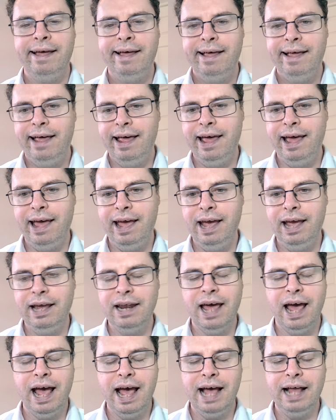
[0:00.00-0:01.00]
ahead
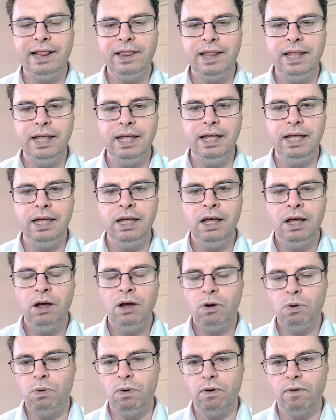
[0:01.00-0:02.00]
at the
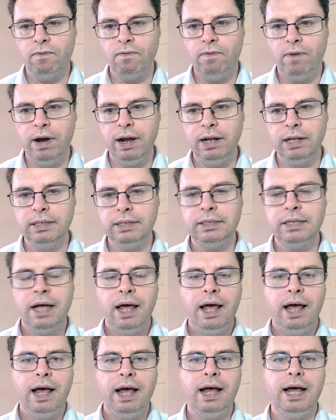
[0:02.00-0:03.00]
quarterfinals.
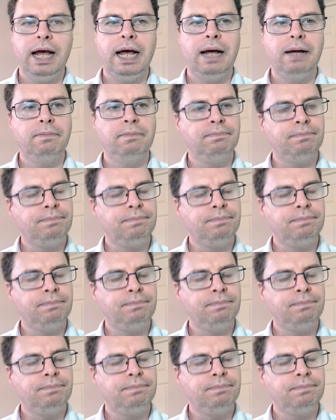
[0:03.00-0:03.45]
I'm